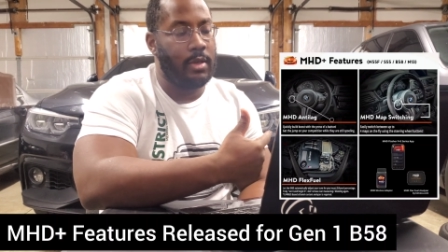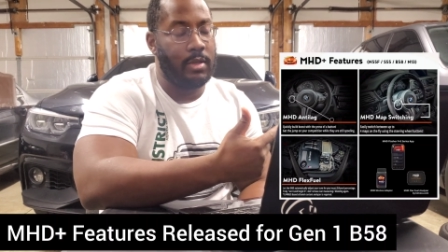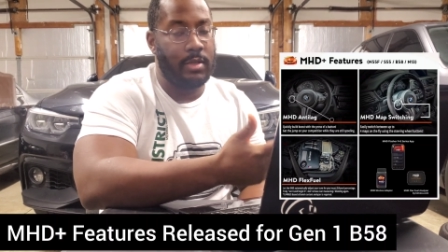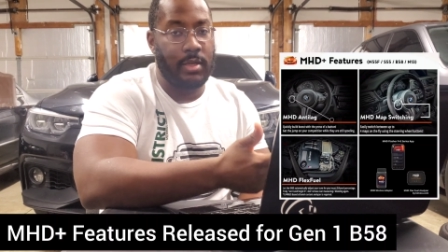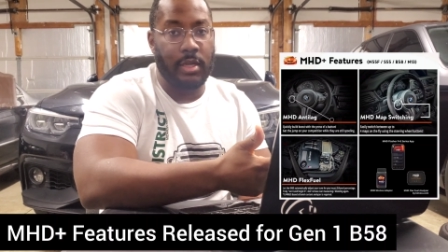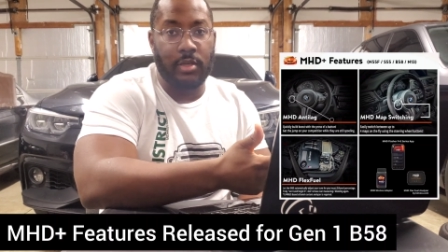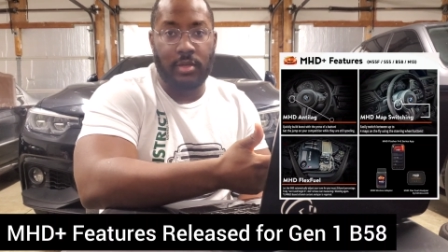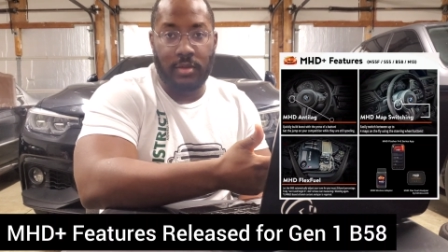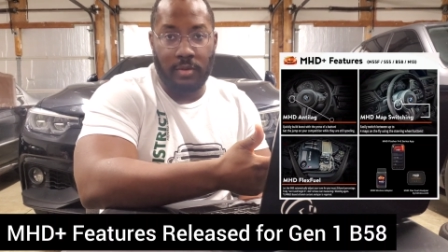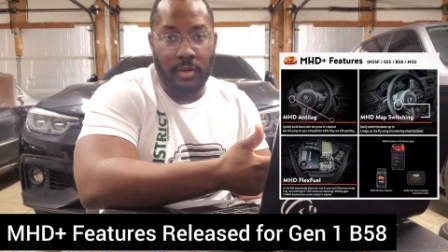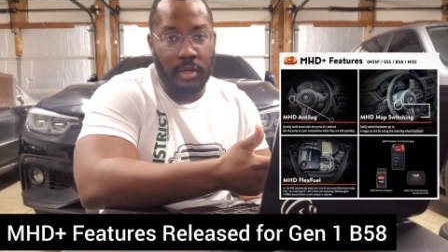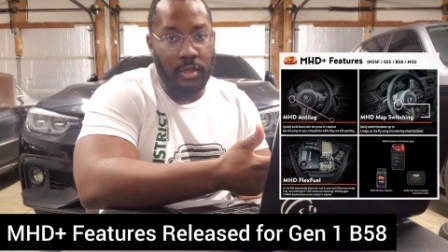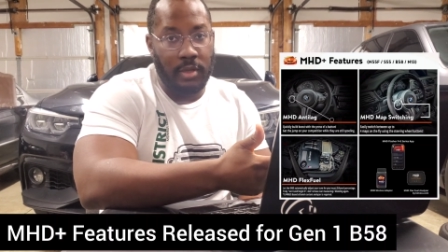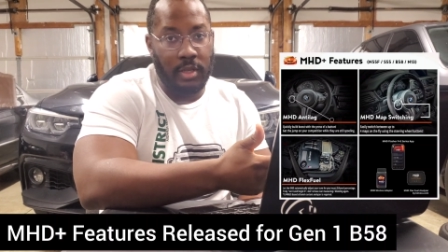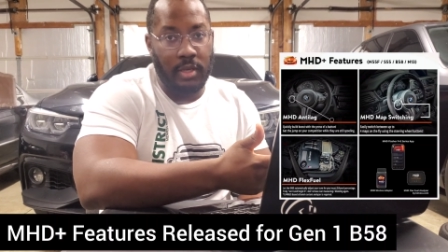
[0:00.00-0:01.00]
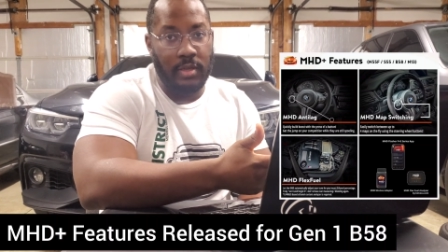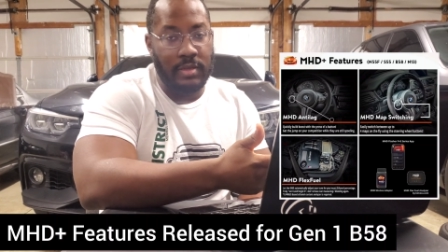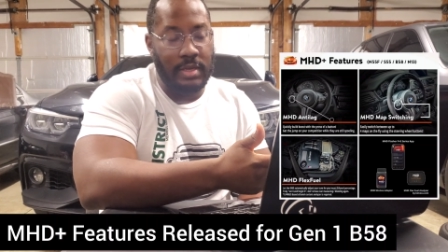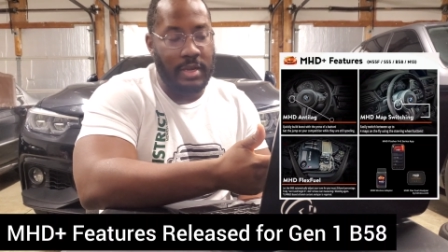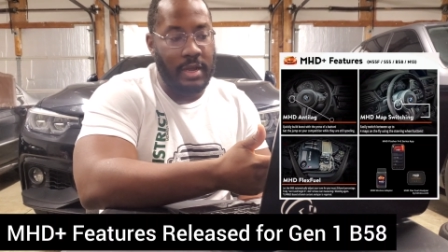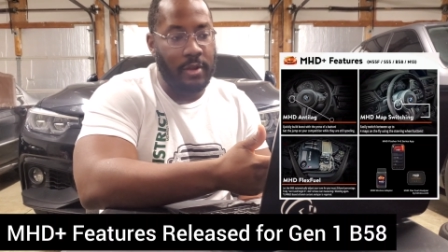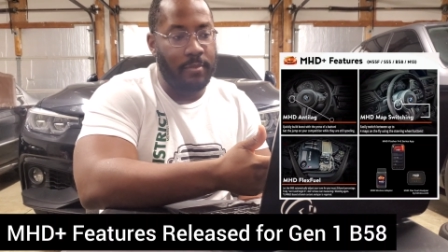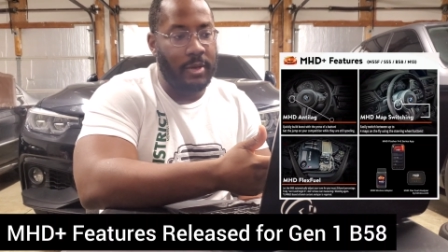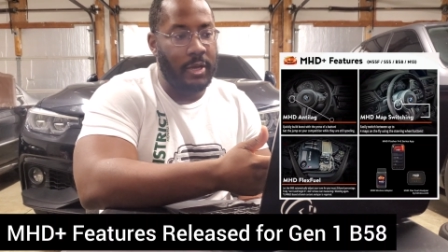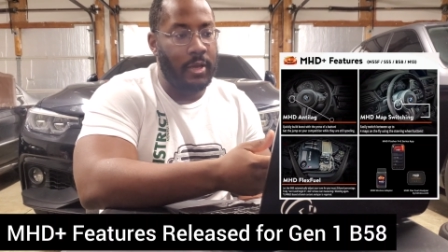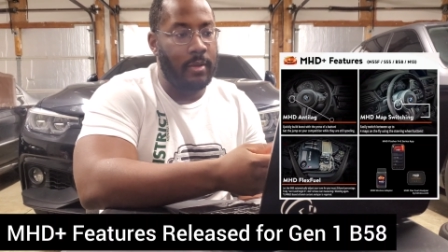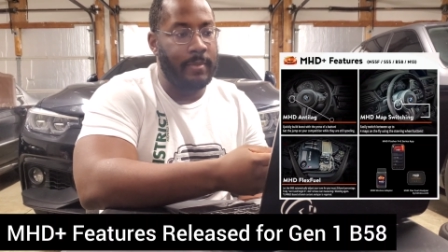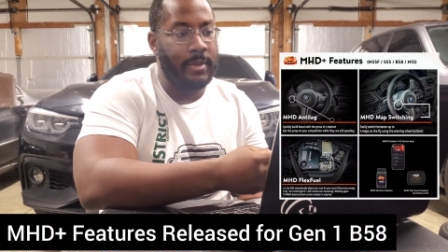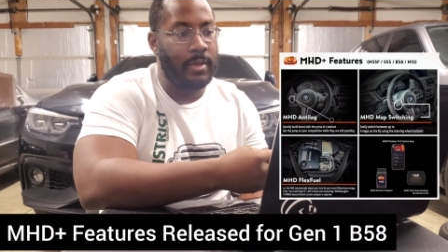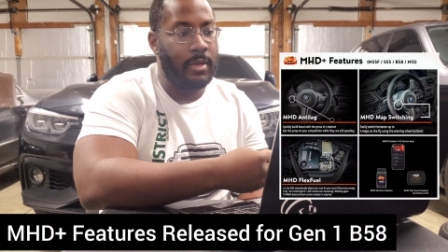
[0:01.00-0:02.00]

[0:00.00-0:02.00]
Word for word: Stage two, all you need is a downpipe.